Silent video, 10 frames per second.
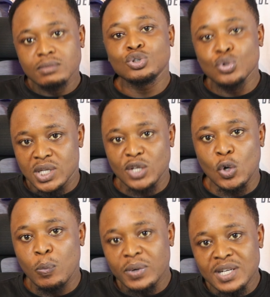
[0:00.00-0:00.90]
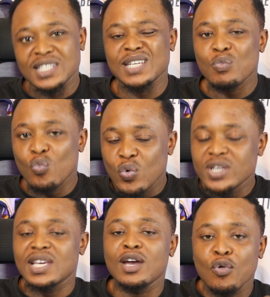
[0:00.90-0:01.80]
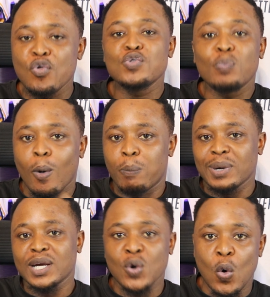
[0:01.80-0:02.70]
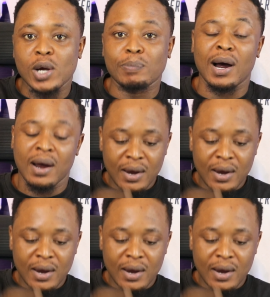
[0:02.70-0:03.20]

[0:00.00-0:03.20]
You set up the team with a good ball playing goalkeeper,